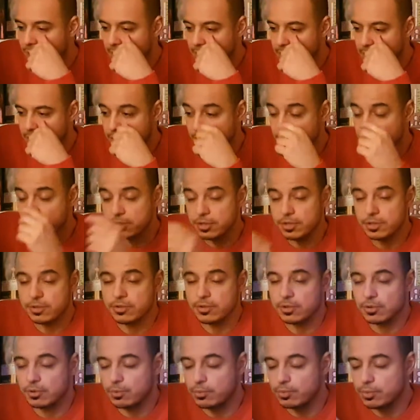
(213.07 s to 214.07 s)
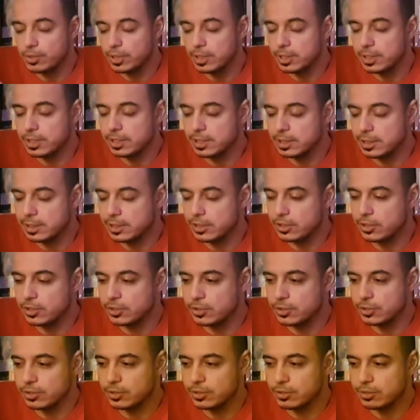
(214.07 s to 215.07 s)
This is a really
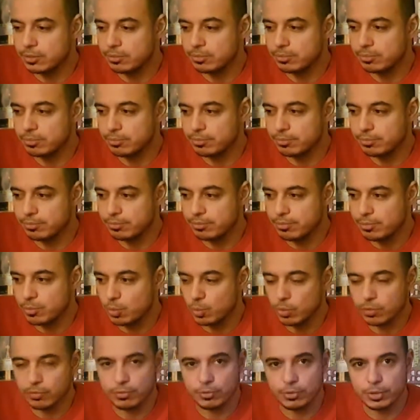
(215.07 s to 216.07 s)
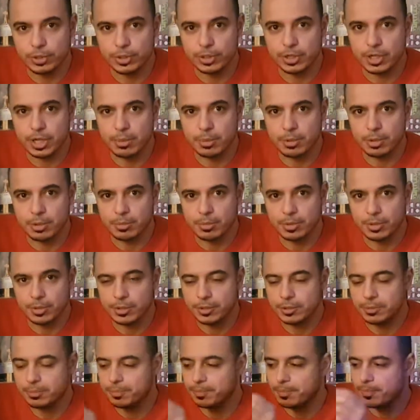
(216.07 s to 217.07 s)
good Wolverine comic book.
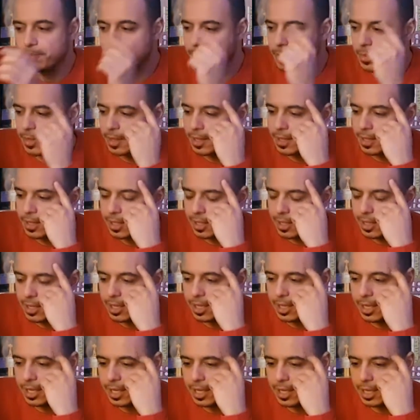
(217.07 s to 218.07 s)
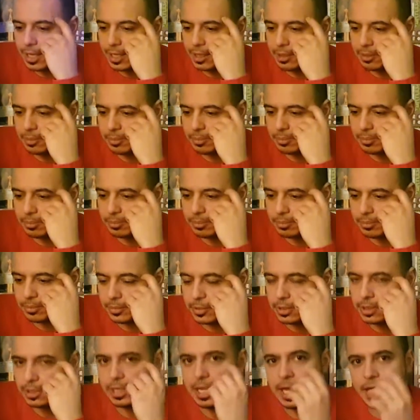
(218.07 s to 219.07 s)
And
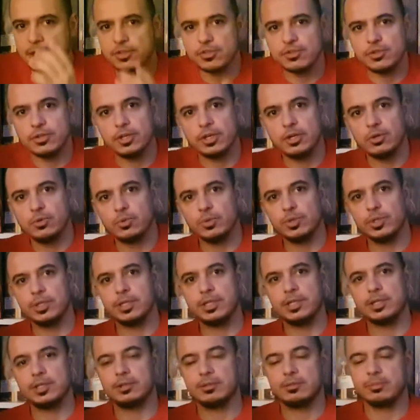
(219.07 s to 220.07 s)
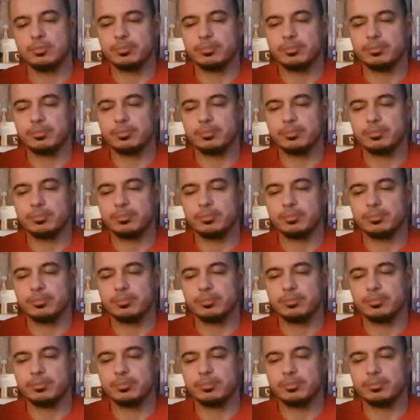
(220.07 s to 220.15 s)
last year we did